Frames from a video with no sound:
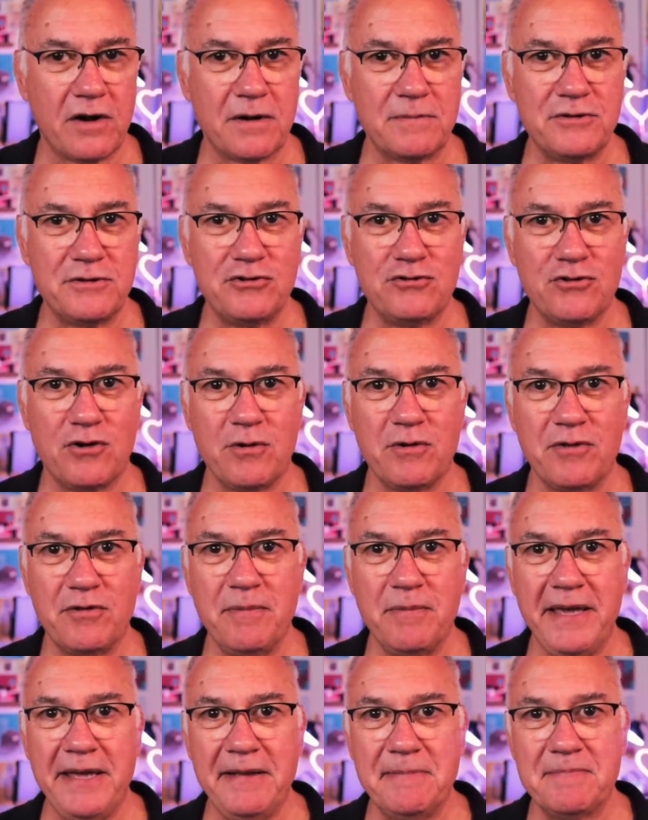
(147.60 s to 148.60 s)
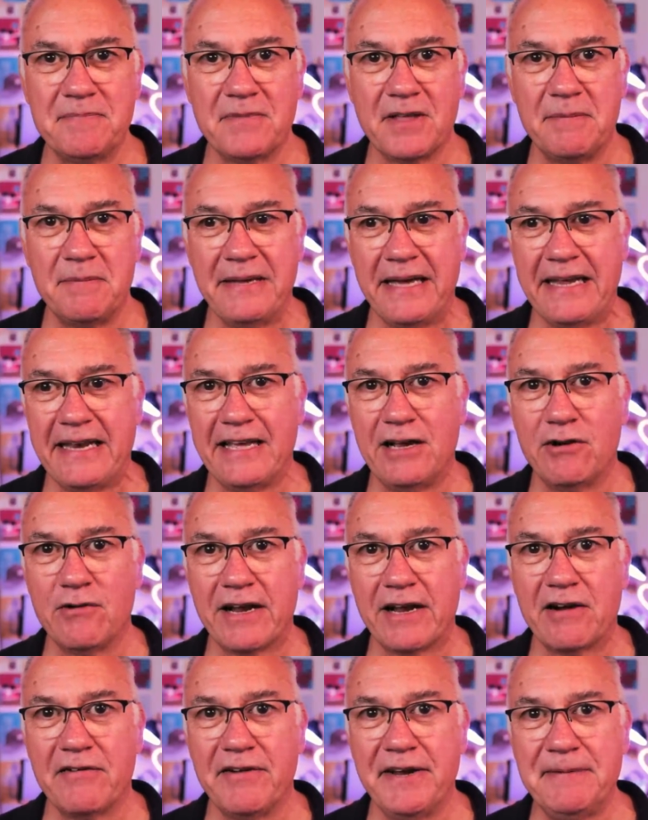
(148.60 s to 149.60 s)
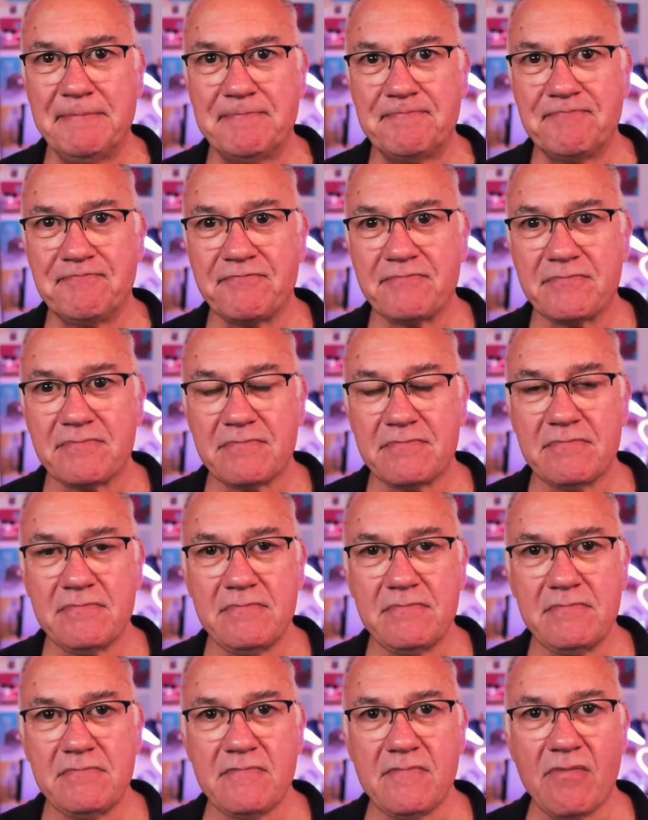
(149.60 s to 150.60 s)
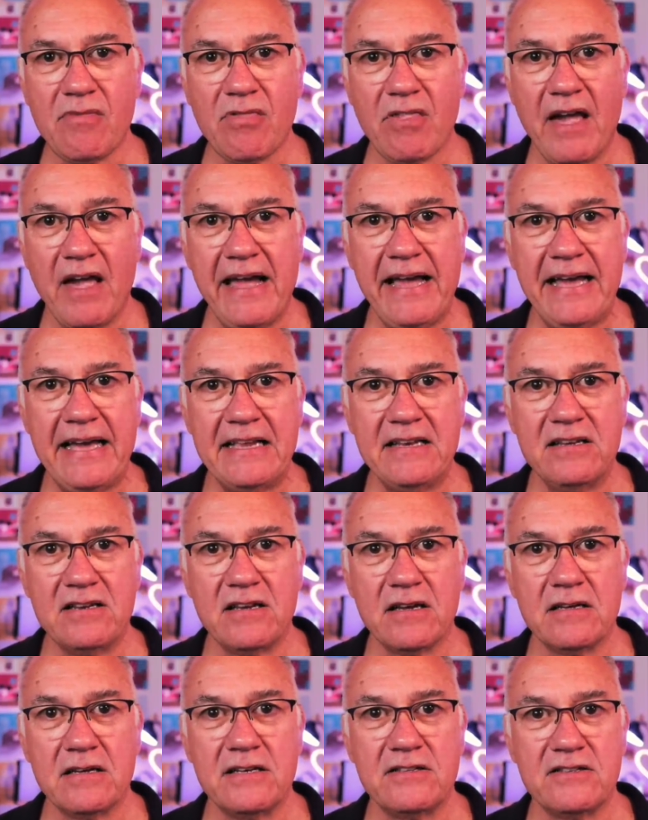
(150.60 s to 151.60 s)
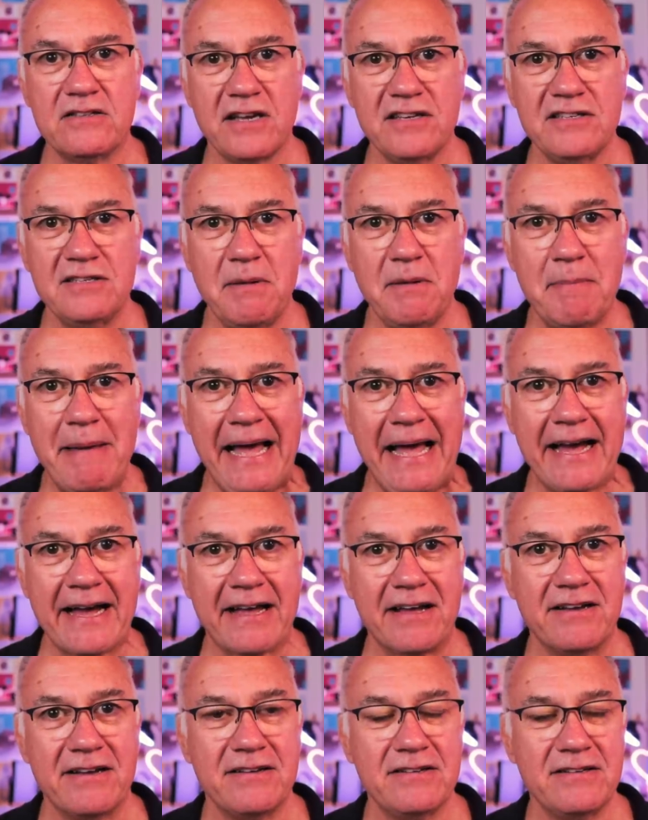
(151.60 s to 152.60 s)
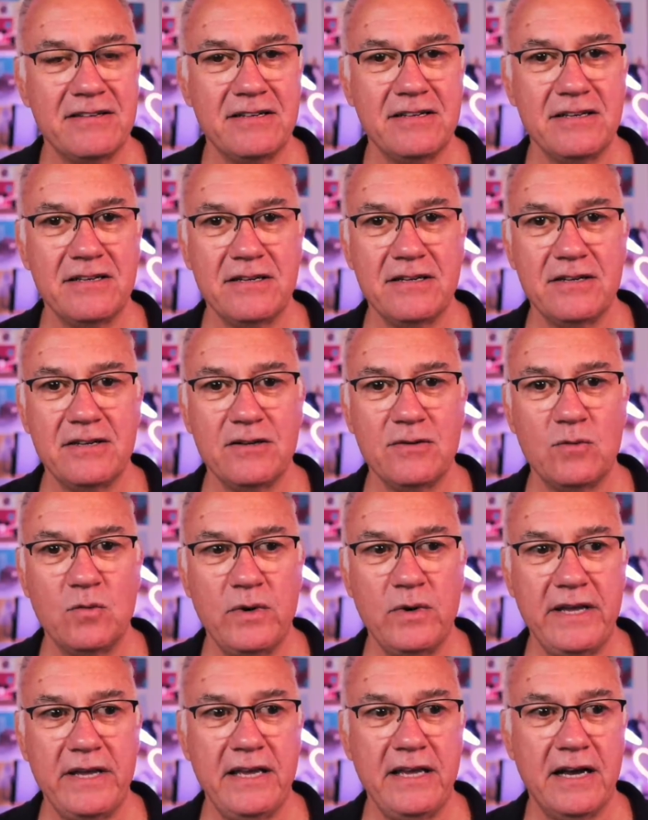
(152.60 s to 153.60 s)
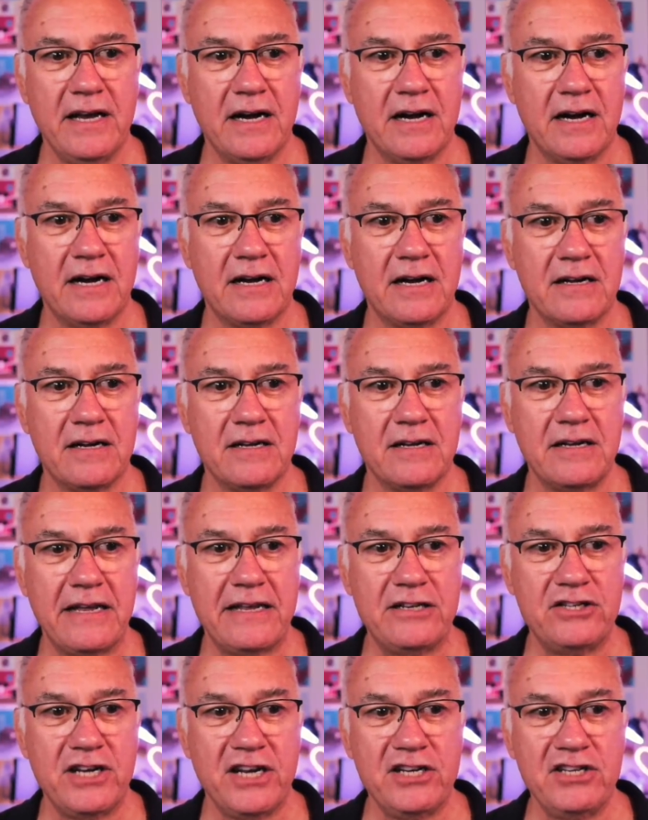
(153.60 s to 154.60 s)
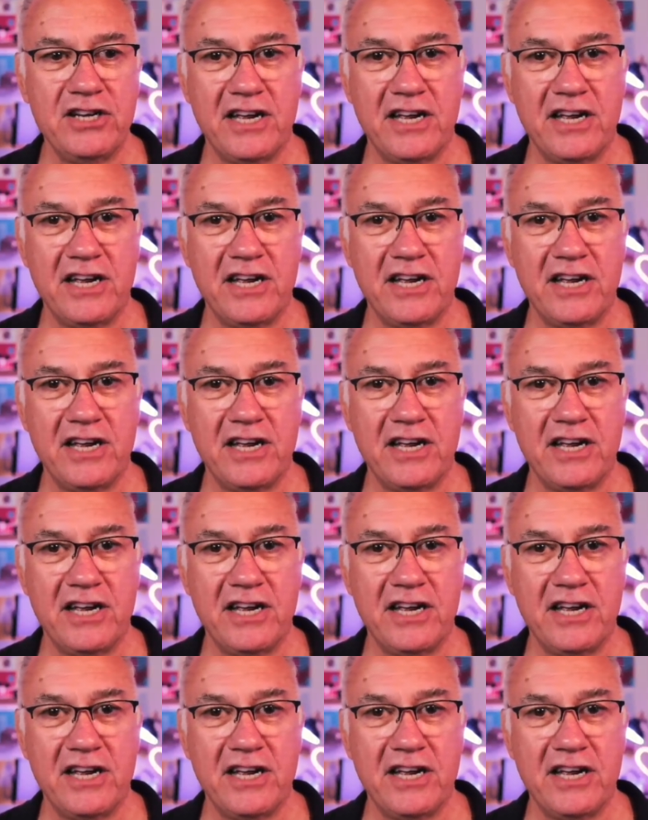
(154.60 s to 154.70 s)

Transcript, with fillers: Welcome to Draw With Me. I'm Danny Gregory, and it's nice to be back. We uh, and JJ